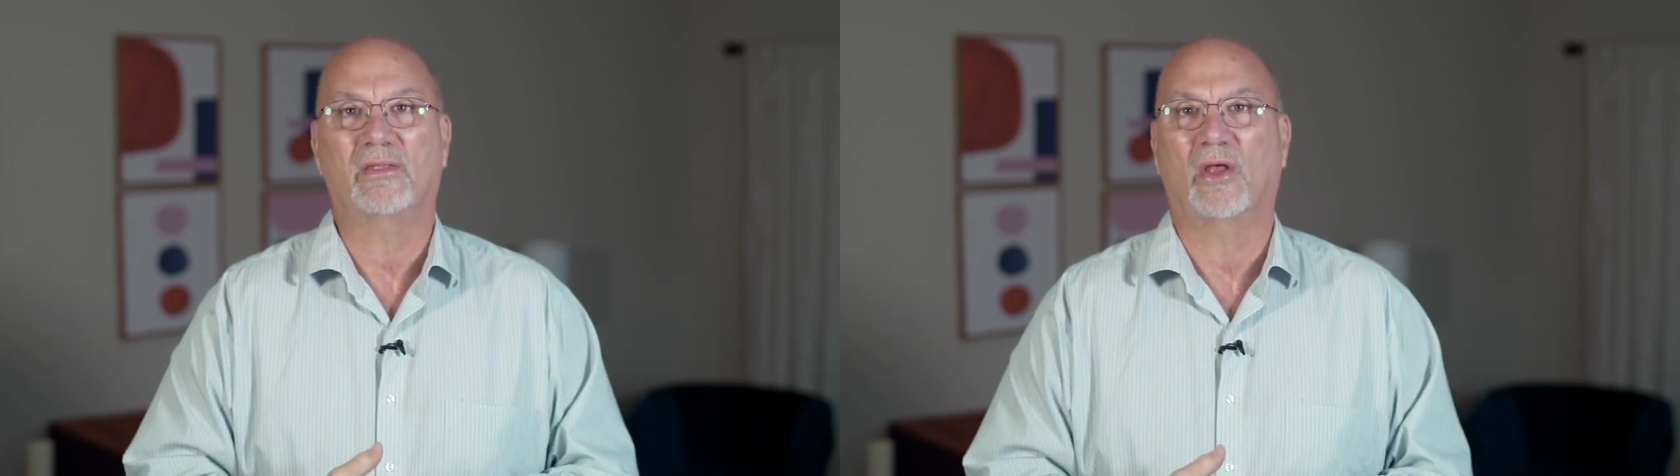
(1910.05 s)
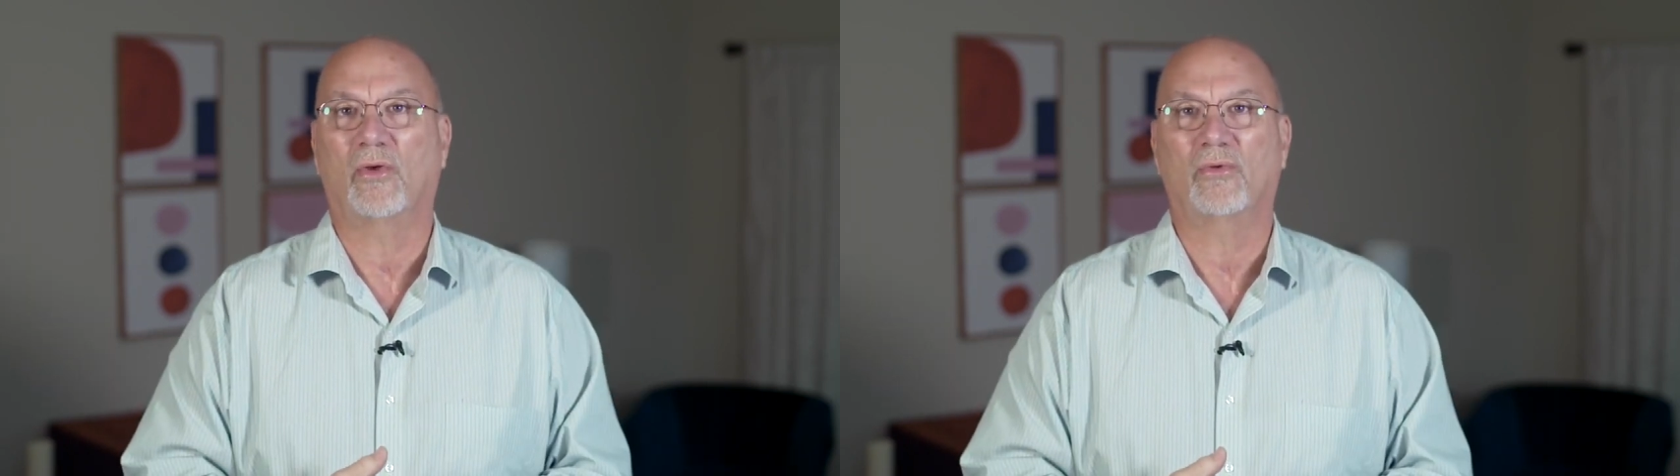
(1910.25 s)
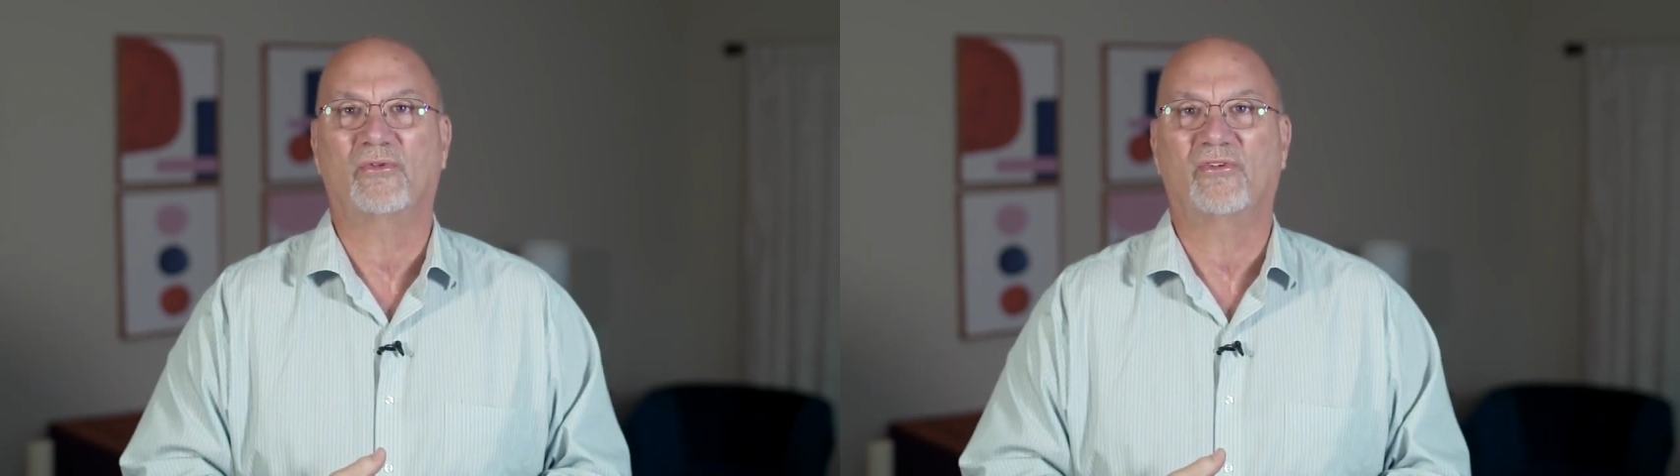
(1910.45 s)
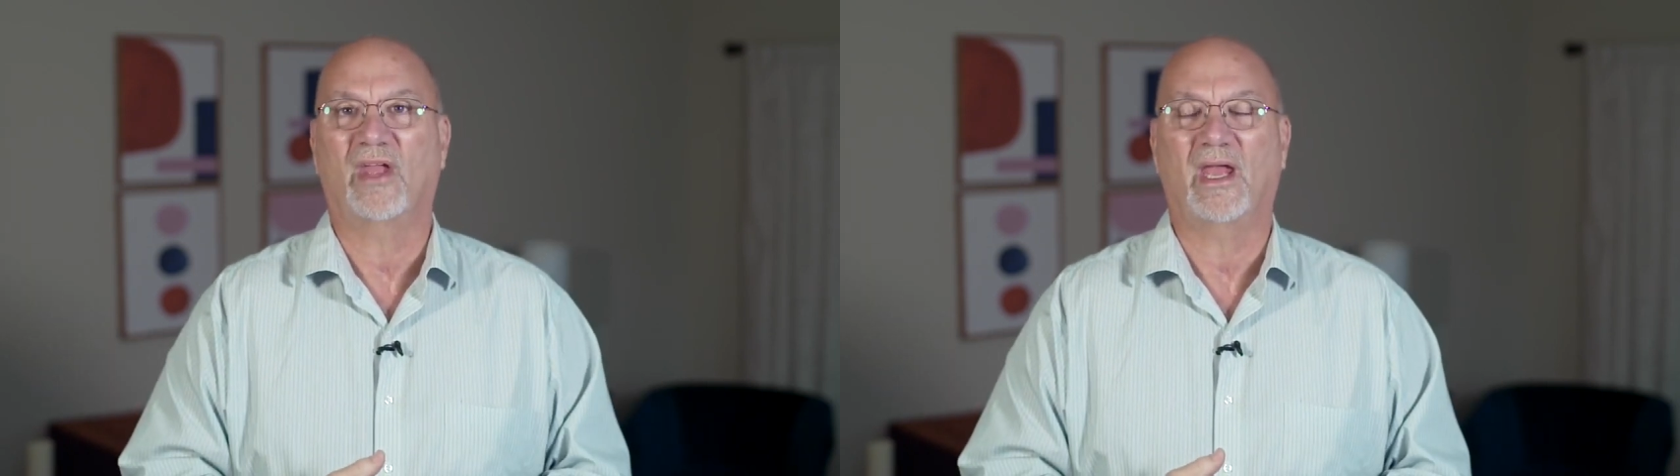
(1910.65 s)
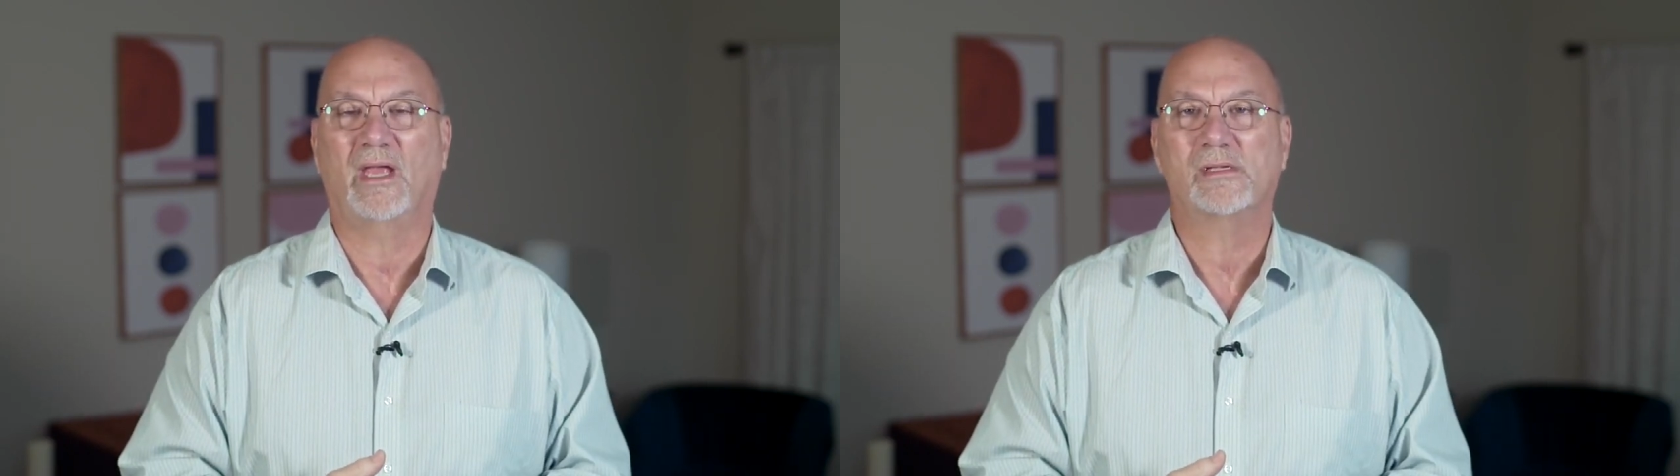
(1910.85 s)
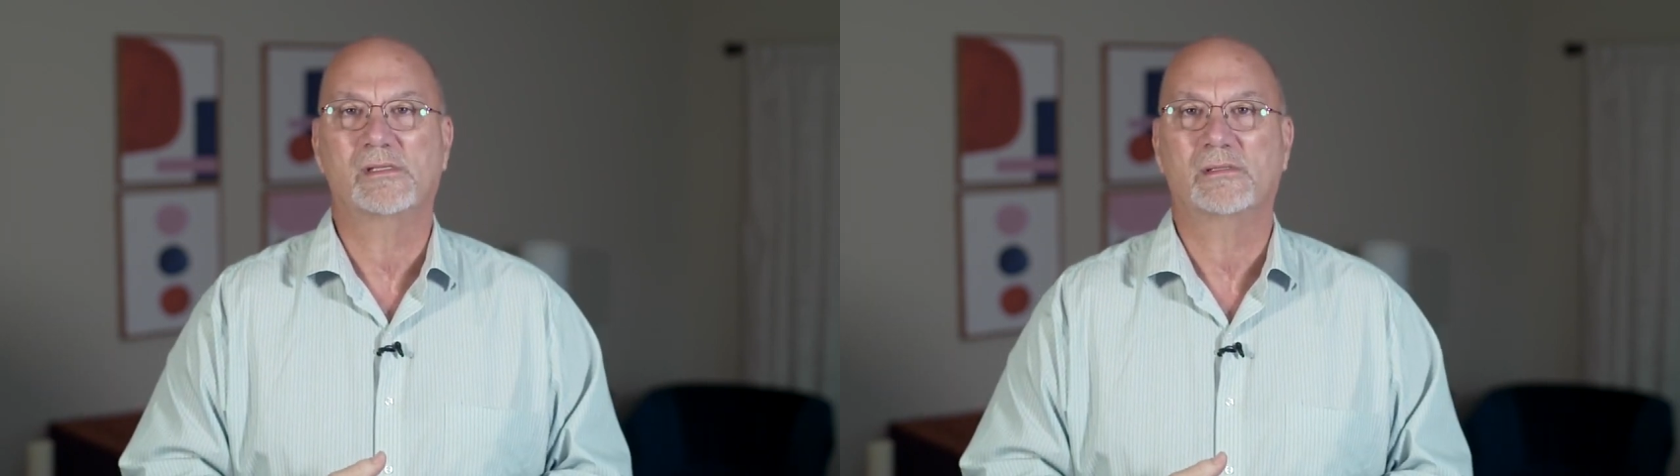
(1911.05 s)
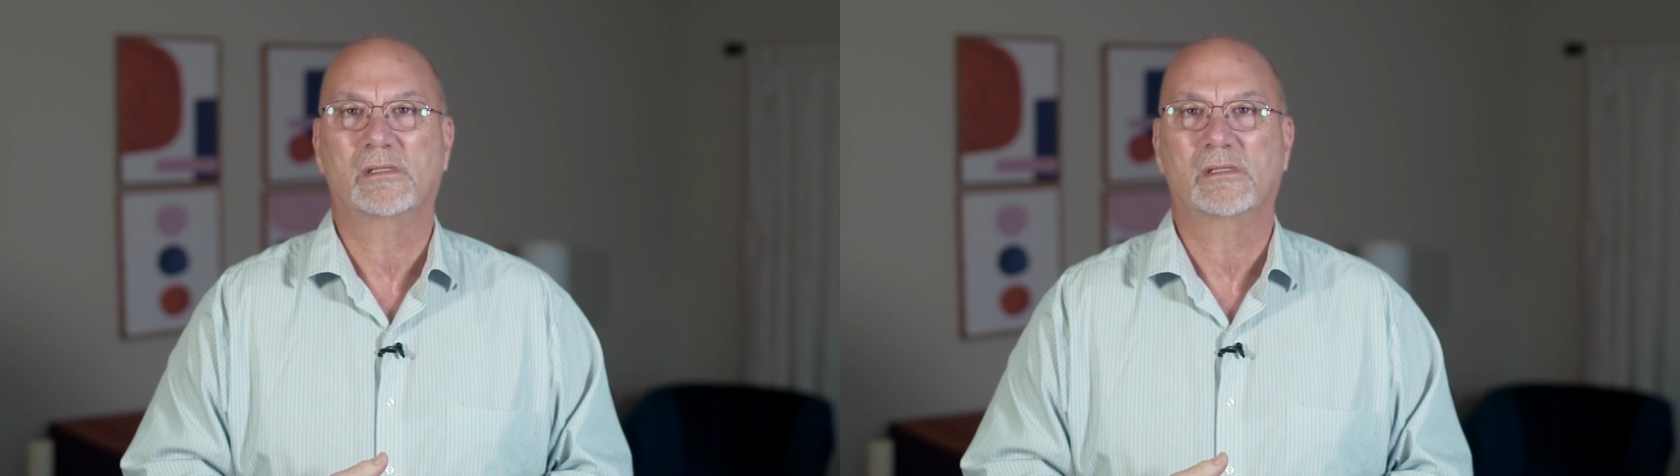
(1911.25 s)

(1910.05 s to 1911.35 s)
those days.